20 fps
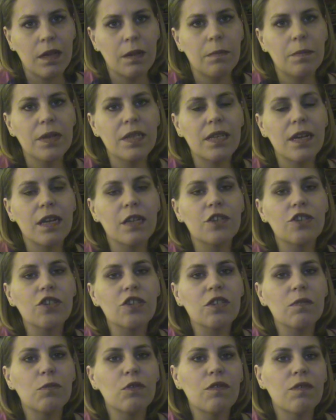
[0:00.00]

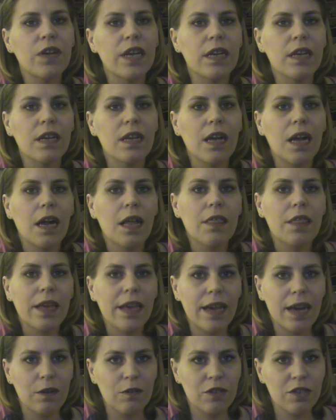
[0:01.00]
Potentials move in, the
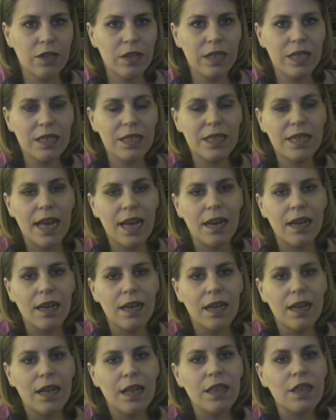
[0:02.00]
council is dead,
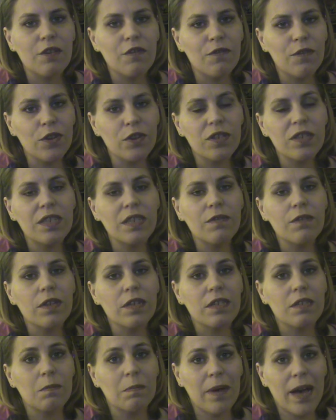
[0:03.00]
the first
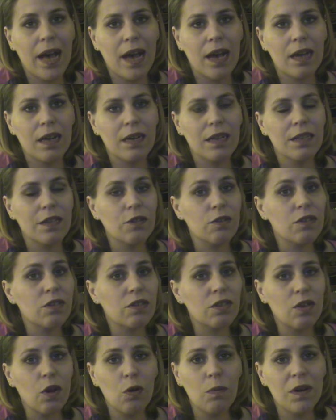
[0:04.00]
evil is back, there's
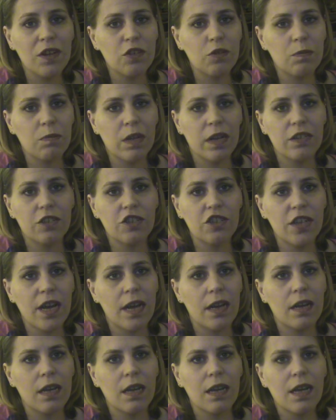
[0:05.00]
so much blood
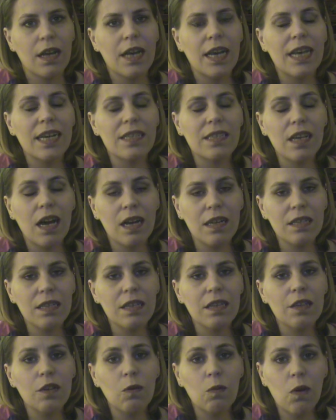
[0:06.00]
shed. It's
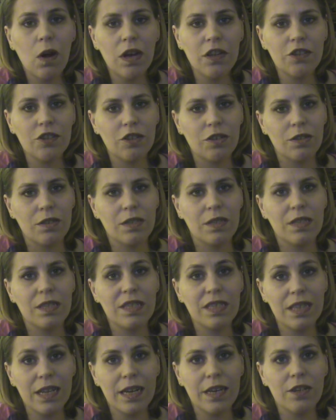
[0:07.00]
hunting the Watchers, the
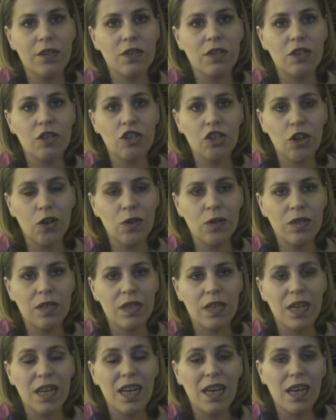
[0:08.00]
Slayers, the
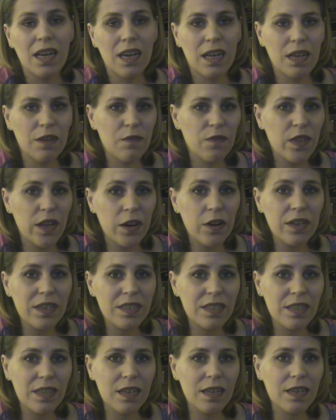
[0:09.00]
Chosen. If they're
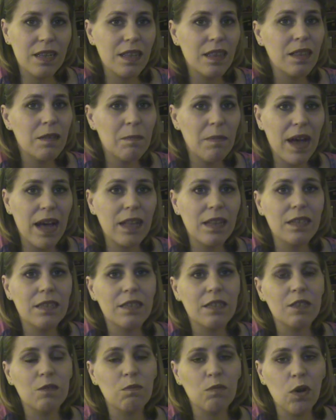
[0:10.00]
extinct, the
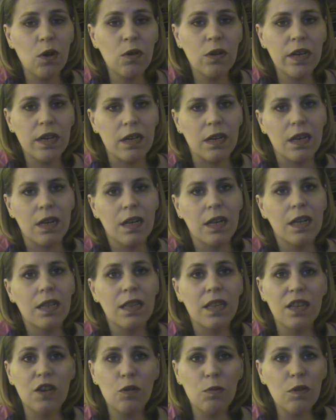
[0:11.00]
balance is broken.
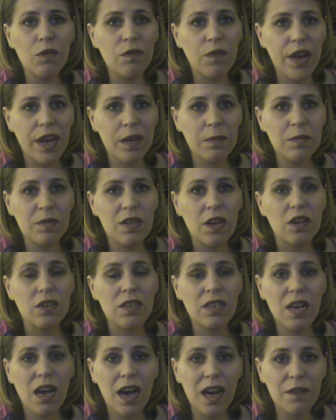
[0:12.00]
The Uber Vamps are
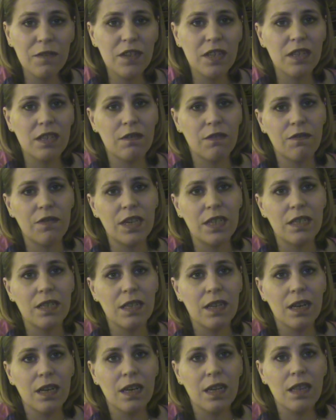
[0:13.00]
tough to
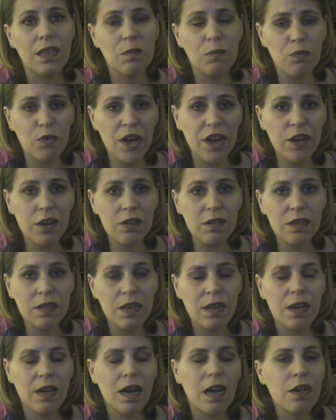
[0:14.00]
defeat. The Bringers,
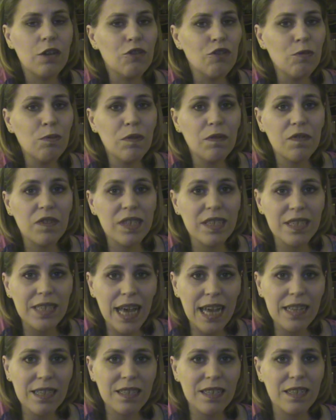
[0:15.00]
a group of
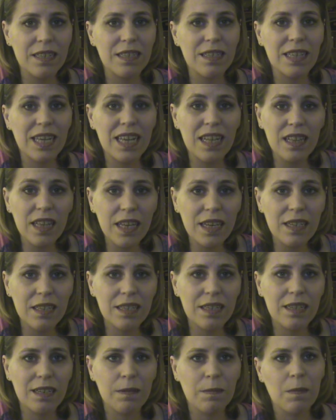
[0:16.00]
assassins,
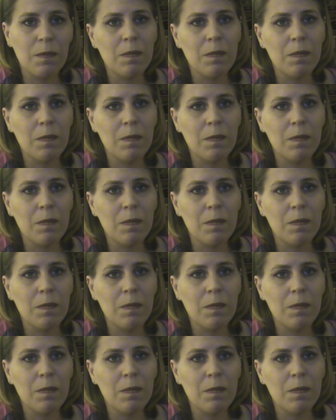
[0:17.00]
elite.